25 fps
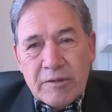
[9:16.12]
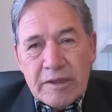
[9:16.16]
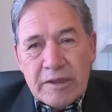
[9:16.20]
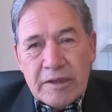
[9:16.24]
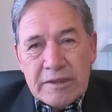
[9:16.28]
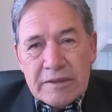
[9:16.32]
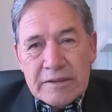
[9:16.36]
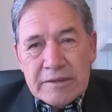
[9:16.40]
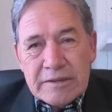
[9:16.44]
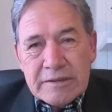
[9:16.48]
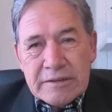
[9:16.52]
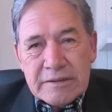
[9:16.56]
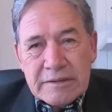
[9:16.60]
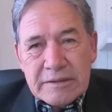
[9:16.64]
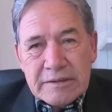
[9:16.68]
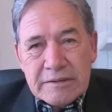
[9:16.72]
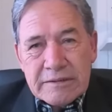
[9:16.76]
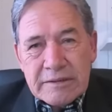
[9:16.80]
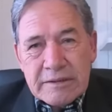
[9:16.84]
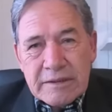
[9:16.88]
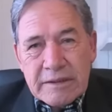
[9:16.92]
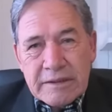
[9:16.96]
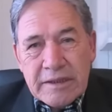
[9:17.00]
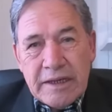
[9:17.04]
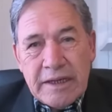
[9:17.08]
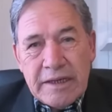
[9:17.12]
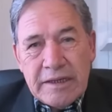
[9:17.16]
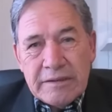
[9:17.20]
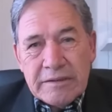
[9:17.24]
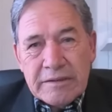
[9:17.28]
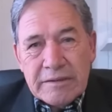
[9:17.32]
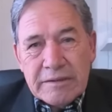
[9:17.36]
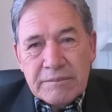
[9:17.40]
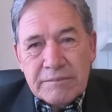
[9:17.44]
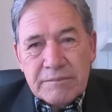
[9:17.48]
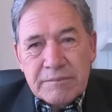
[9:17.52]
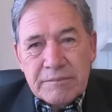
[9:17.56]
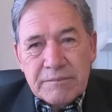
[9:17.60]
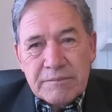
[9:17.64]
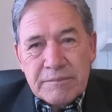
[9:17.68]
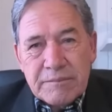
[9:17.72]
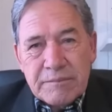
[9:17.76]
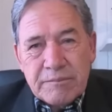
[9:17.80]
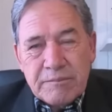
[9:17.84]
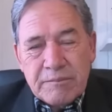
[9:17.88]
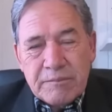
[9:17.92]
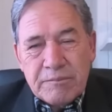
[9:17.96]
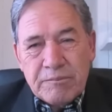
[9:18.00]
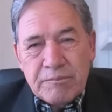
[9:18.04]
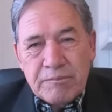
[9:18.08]
Well, again,
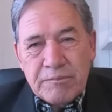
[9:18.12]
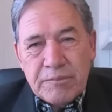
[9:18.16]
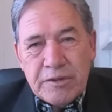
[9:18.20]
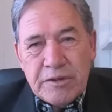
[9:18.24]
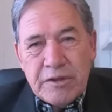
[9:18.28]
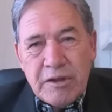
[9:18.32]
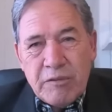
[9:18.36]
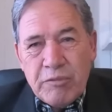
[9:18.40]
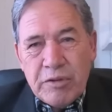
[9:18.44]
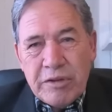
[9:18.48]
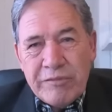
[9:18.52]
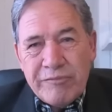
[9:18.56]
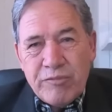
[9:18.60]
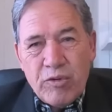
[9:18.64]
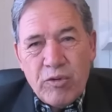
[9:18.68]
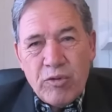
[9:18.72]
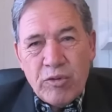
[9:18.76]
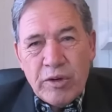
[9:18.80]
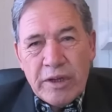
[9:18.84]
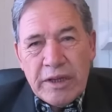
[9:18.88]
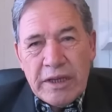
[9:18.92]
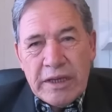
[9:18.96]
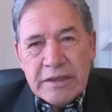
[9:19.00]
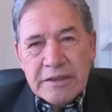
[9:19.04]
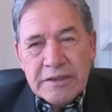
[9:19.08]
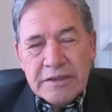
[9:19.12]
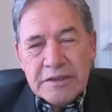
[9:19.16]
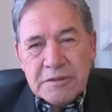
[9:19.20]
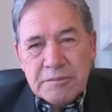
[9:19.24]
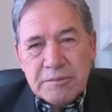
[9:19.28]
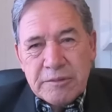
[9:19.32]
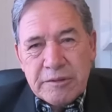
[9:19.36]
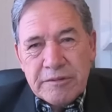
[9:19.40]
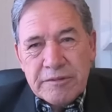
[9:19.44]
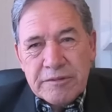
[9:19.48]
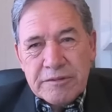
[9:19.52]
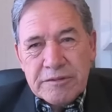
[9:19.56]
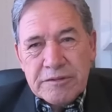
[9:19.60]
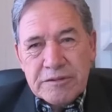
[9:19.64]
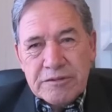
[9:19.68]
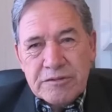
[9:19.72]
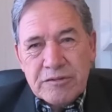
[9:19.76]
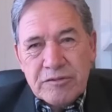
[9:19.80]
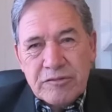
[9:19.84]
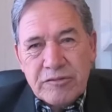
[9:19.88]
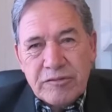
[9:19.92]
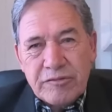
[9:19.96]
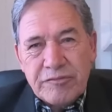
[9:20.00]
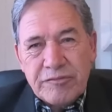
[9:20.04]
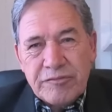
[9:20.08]
you know, we've all had
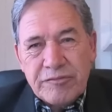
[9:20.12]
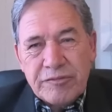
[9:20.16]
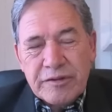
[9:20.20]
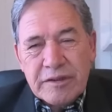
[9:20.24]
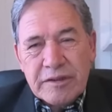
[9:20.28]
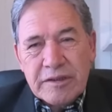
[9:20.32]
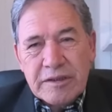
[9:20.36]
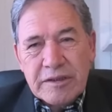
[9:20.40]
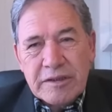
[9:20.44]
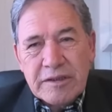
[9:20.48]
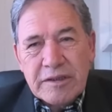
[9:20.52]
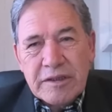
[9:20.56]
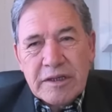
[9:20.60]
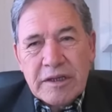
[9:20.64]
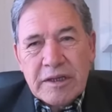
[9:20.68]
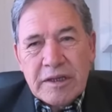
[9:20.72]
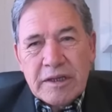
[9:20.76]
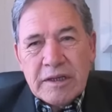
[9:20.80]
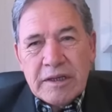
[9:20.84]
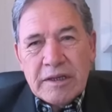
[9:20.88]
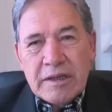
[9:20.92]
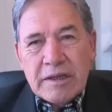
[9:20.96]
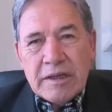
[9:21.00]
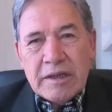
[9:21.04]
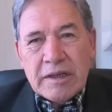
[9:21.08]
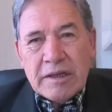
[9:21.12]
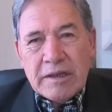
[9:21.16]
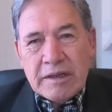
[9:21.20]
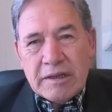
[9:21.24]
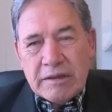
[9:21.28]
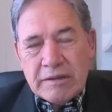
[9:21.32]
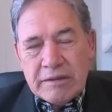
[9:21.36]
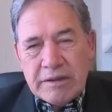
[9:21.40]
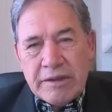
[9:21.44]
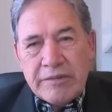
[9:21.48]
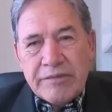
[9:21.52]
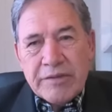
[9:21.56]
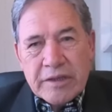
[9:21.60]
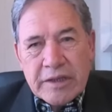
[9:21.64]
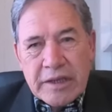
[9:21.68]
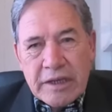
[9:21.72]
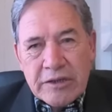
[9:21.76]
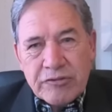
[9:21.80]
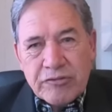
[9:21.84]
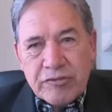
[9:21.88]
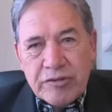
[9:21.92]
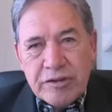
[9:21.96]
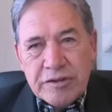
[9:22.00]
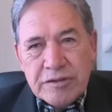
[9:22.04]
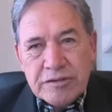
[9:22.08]
experiences of uh, in other
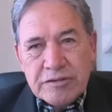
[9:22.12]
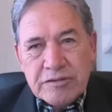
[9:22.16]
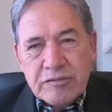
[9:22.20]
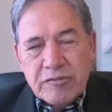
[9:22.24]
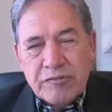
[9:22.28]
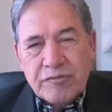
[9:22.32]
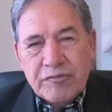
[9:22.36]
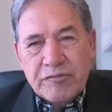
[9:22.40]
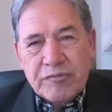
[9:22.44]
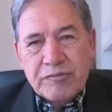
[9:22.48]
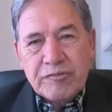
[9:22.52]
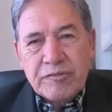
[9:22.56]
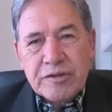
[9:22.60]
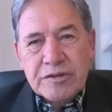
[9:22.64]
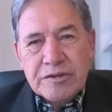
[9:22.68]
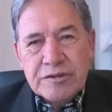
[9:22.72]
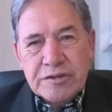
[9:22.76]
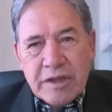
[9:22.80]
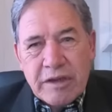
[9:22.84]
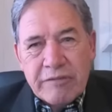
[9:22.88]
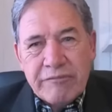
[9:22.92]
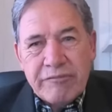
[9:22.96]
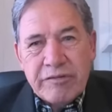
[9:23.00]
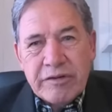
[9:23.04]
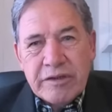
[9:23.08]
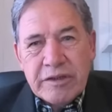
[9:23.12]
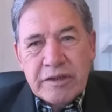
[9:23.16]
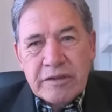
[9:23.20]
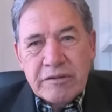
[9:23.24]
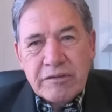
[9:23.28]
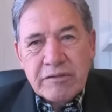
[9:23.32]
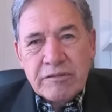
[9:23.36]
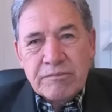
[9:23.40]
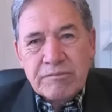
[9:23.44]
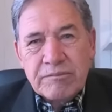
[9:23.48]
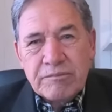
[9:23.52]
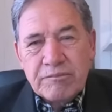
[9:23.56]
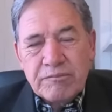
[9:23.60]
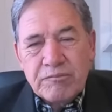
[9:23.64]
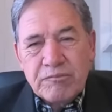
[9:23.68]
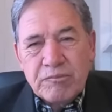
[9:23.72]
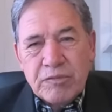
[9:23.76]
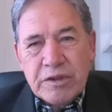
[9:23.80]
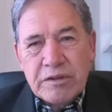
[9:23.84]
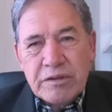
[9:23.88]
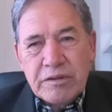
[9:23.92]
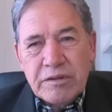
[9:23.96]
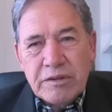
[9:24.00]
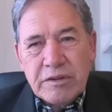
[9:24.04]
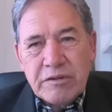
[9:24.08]
countries of discovery, and
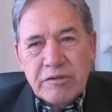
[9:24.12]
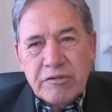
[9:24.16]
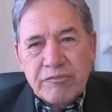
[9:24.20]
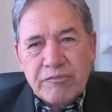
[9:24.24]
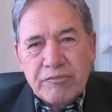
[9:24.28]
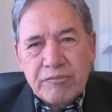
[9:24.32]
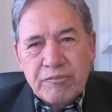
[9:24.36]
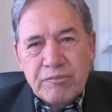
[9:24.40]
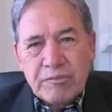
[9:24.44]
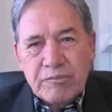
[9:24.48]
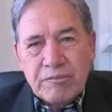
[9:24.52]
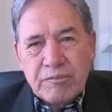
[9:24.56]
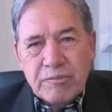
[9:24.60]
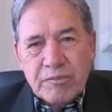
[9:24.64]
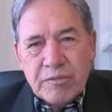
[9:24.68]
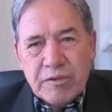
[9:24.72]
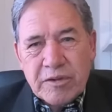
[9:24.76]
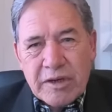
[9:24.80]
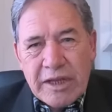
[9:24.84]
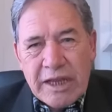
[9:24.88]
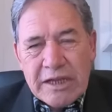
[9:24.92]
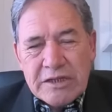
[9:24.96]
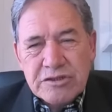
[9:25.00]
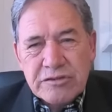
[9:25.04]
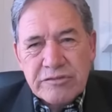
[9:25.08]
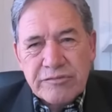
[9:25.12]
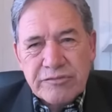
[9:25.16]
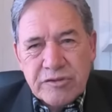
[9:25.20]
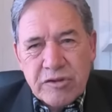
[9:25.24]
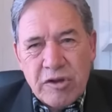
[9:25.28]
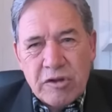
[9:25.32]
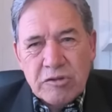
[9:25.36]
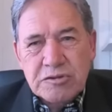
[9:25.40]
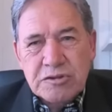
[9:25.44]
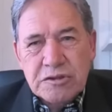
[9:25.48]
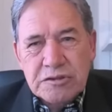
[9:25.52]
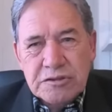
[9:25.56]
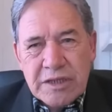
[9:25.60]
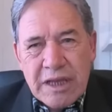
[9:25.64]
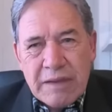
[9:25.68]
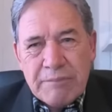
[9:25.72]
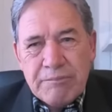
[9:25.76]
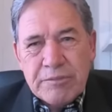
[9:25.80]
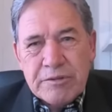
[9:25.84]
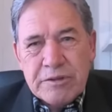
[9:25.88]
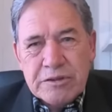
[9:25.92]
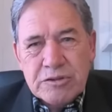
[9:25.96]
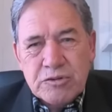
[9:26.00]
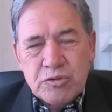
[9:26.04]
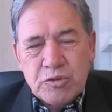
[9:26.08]
when the clash of cultures
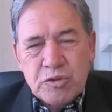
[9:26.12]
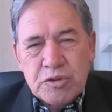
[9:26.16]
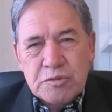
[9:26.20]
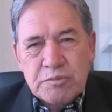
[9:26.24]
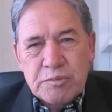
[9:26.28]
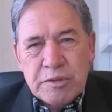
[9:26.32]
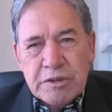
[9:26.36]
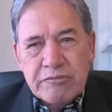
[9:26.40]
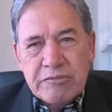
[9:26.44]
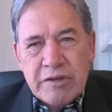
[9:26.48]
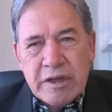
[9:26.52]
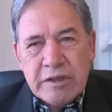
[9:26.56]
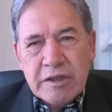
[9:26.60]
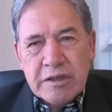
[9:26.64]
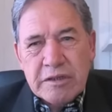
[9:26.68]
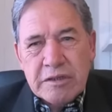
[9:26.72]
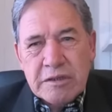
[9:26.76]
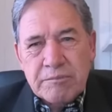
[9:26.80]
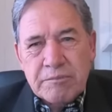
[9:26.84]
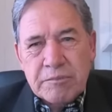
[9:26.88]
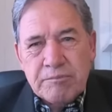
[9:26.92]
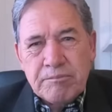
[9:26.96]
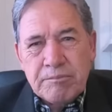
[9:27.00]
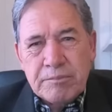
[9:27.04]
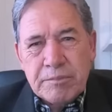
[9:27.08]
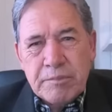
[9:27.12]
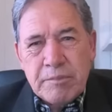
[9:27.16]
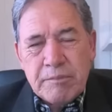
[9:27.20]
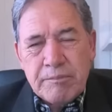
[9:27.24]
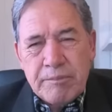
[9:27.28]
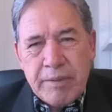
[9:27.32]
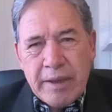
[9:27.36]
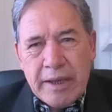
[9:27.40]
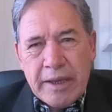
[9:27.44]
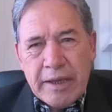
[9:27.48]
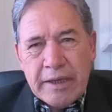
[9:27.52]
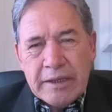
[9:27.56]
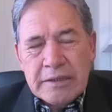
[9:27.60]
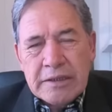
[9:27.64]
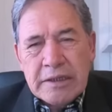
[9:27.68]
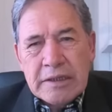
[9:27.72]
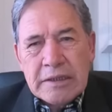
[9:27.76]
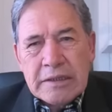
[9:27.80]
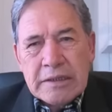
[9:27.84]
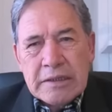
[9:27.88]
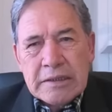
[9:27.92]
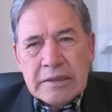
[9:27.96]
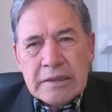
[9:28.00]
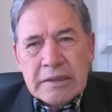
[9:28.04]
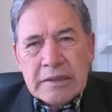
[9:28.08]
happened, it's always been rather
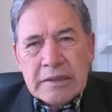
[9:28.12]
bad.